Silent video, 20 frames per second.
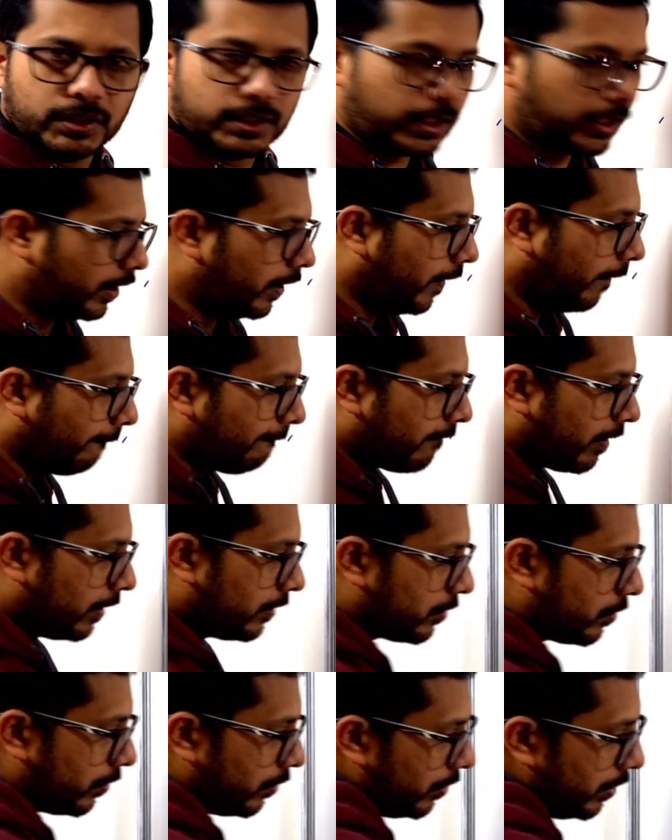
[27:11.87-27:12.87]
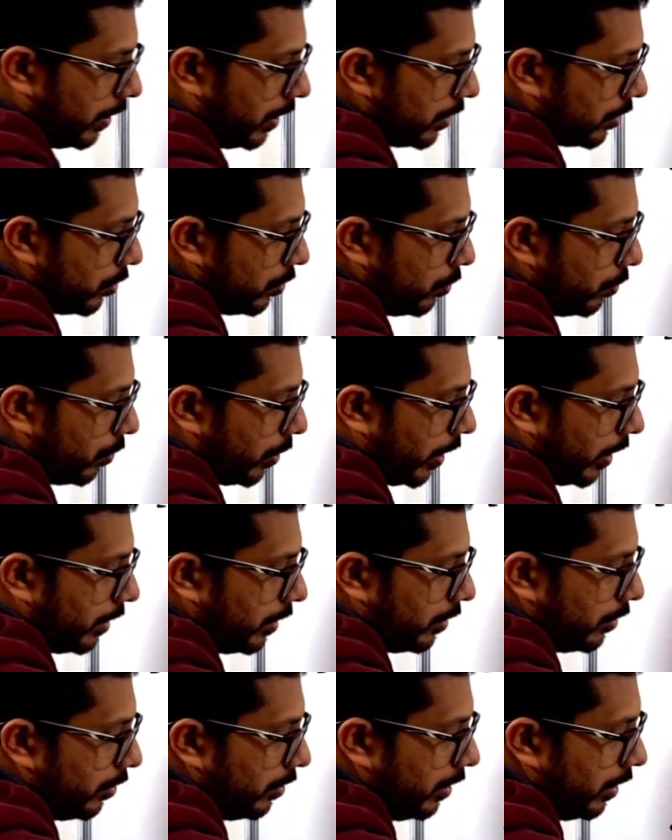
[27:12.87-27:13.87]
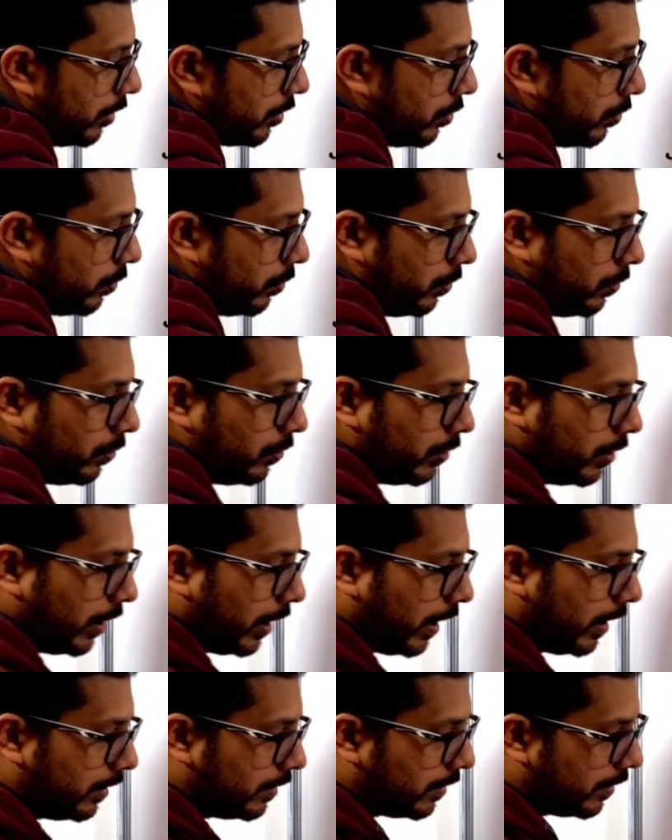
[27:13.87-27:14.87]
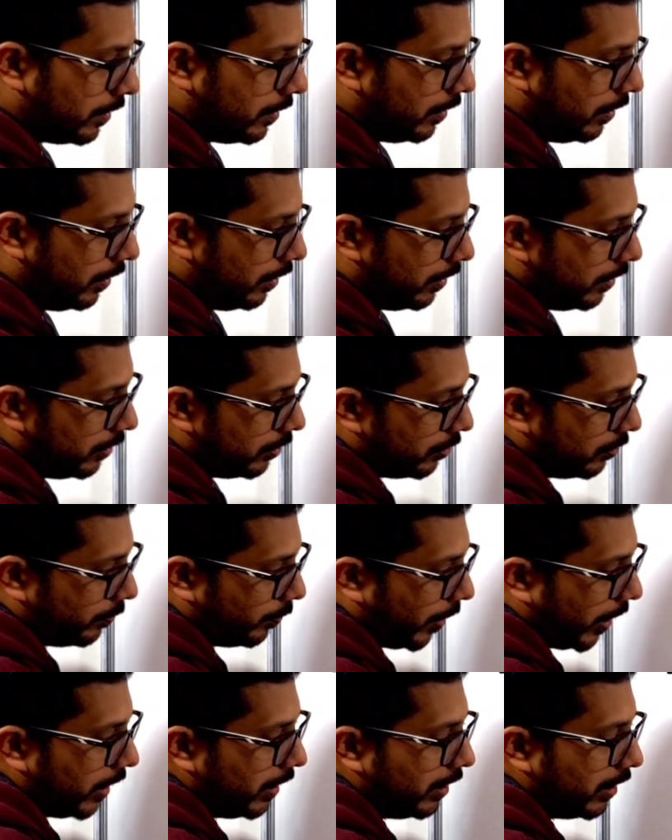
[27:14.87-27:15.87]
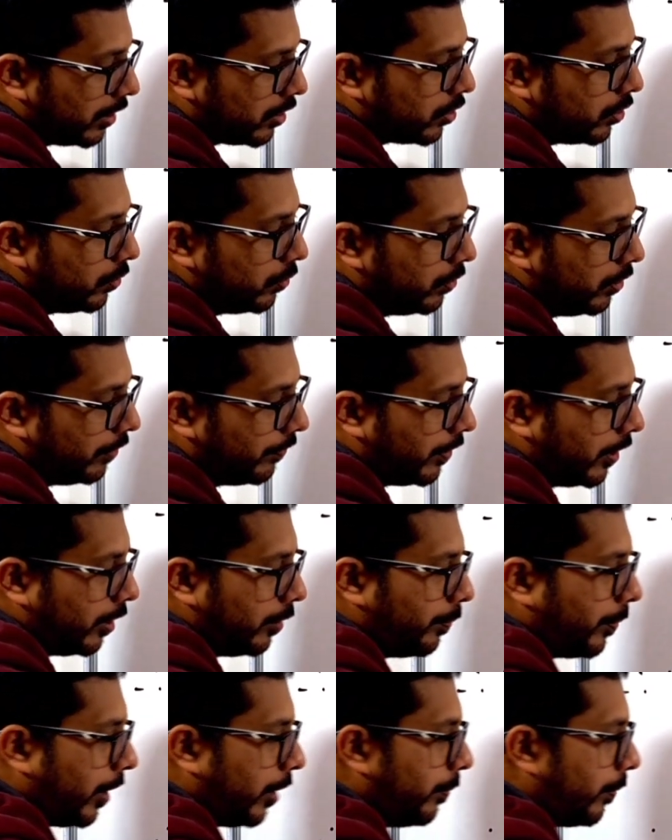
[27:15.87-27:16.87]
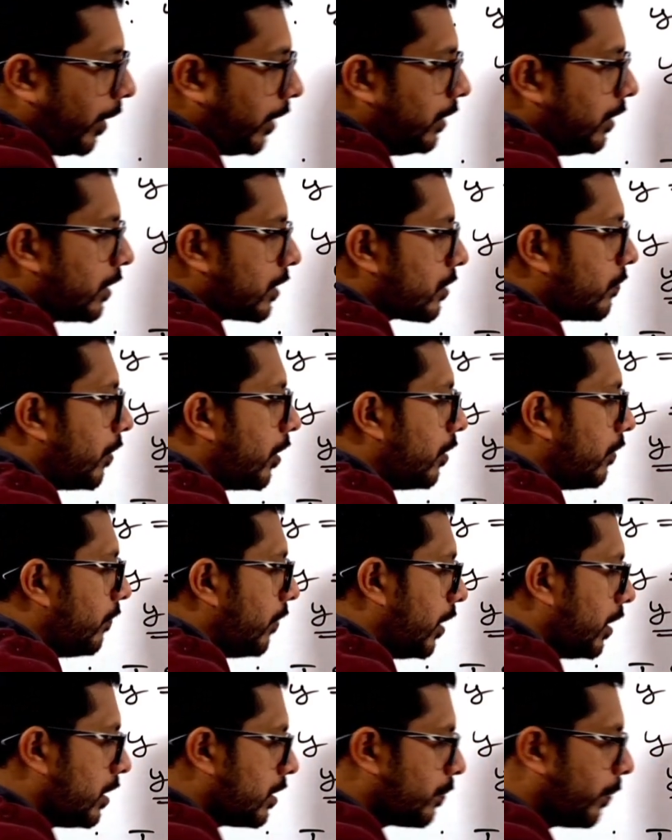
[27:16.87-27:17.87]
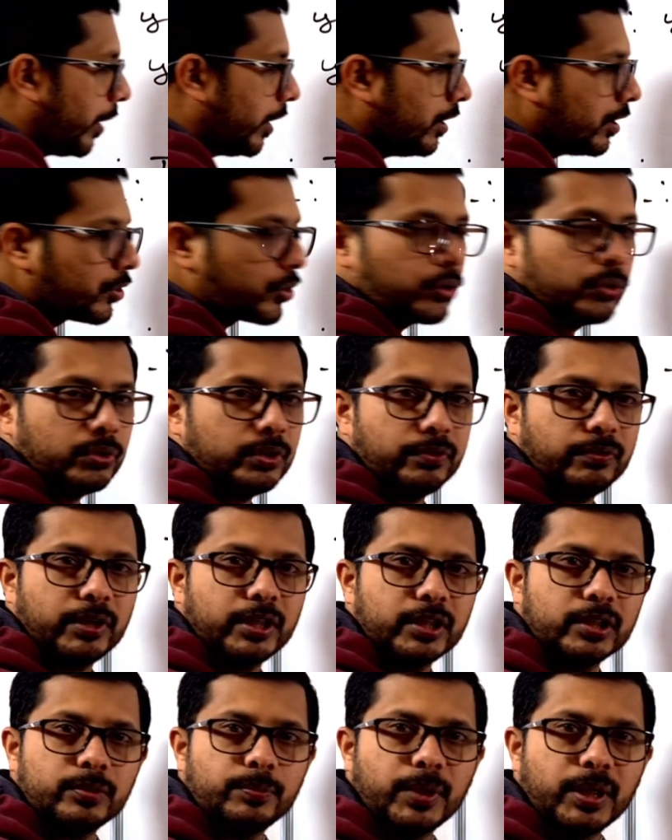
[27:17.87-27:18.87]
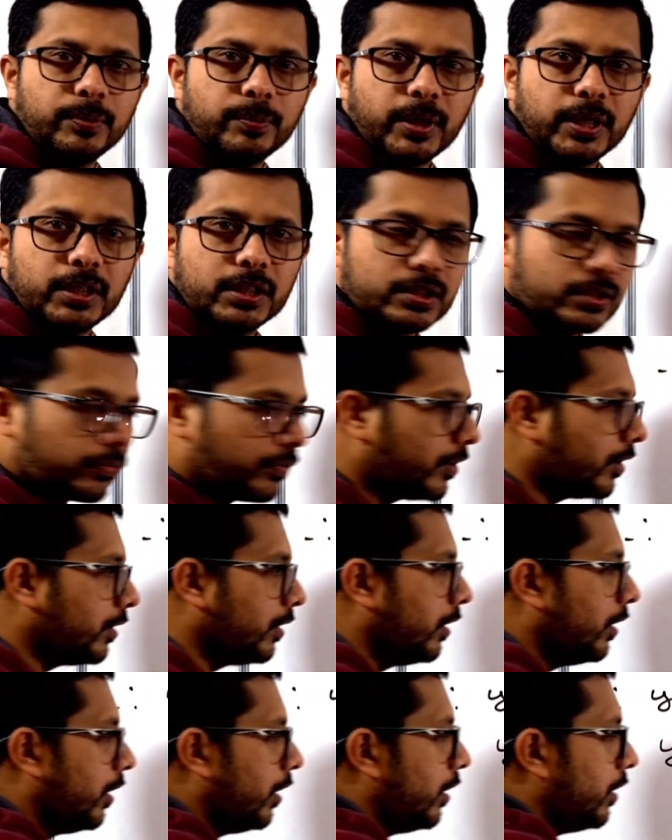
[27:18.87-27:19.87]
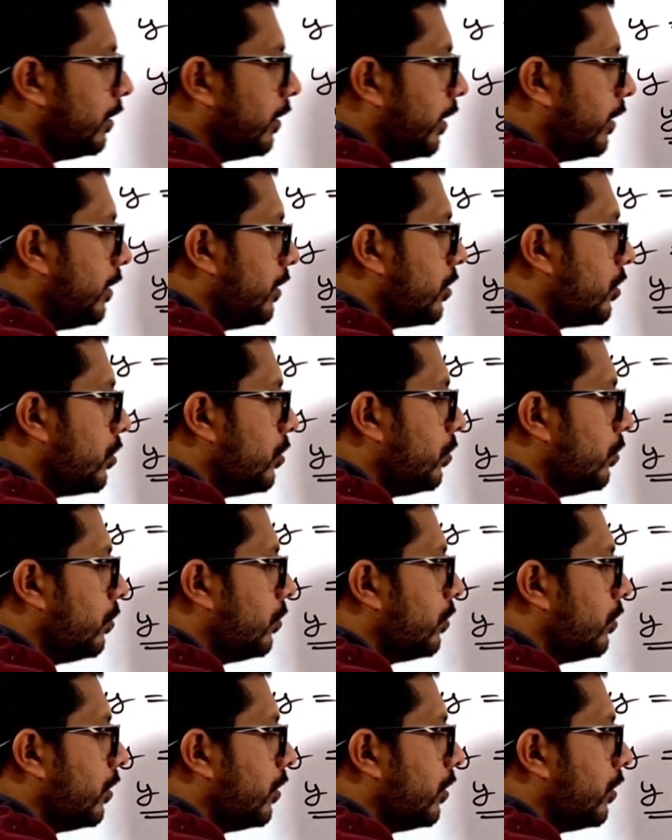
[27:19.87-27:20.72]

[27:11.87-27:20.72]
Okay, so these 2 and these 2 cancel. So minus 2 divided by minus 1. What is minus 2 divided by minus 1? That is 2.